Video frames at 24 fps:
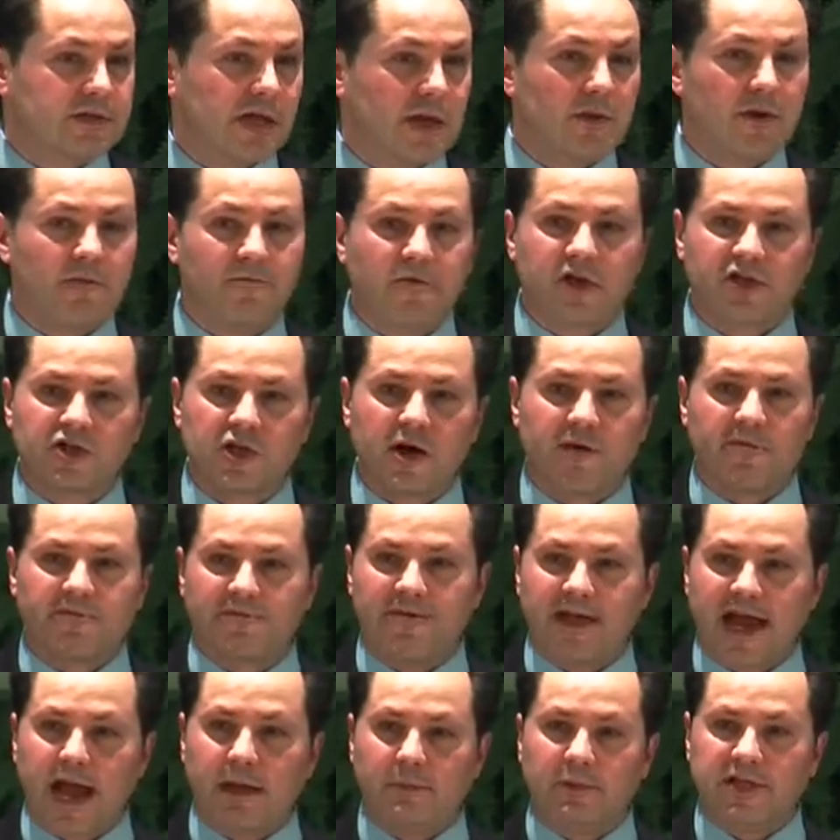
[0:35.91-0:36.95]
Some of us, our
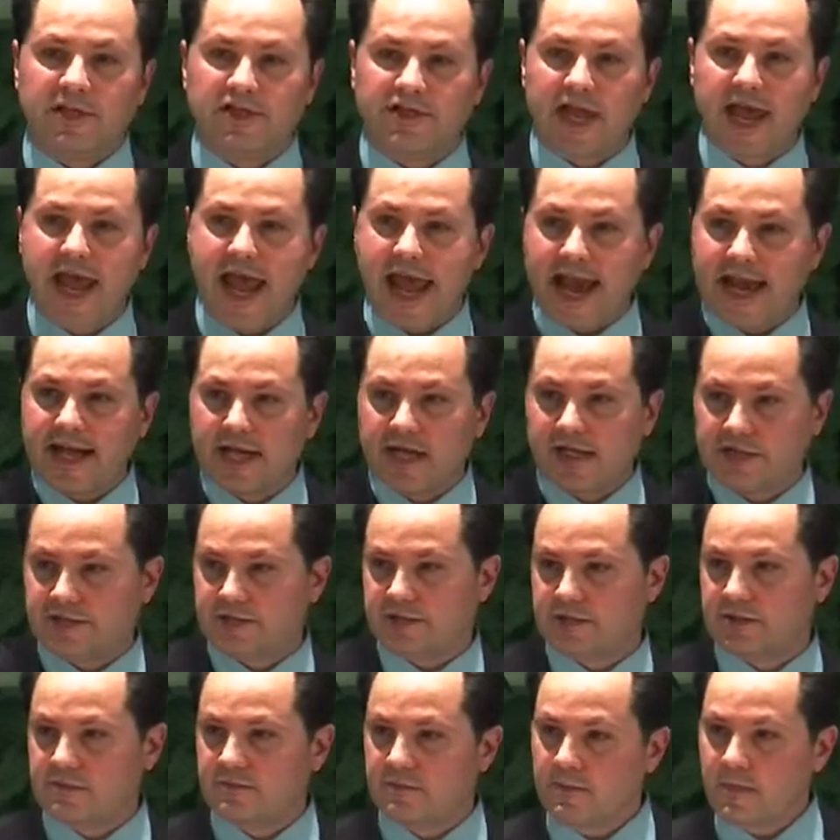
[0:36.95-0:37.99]
families hate
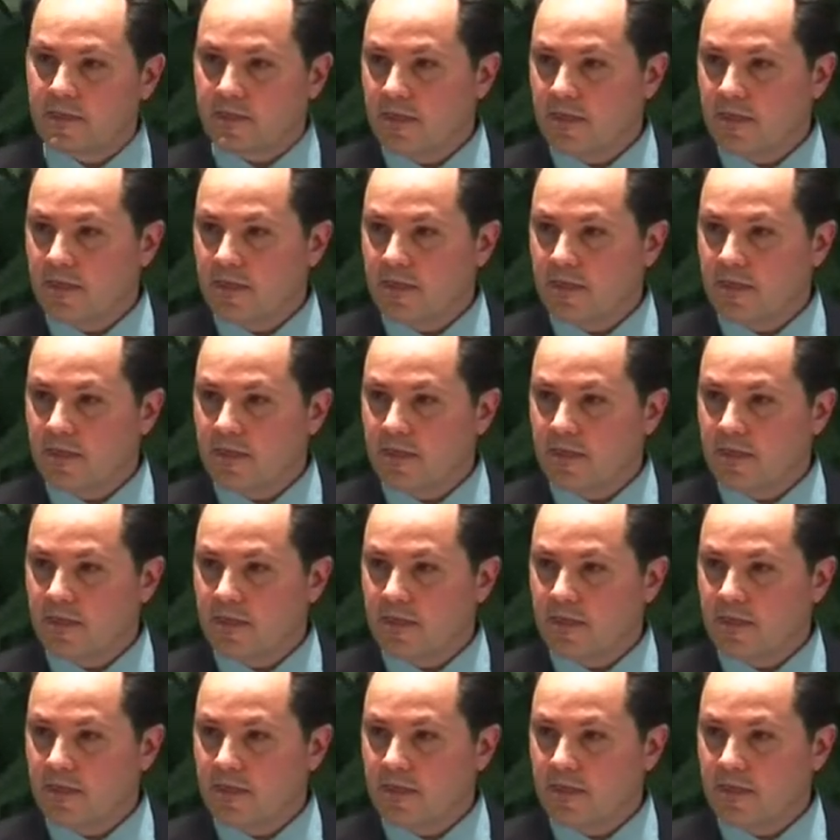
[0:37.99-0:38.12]
us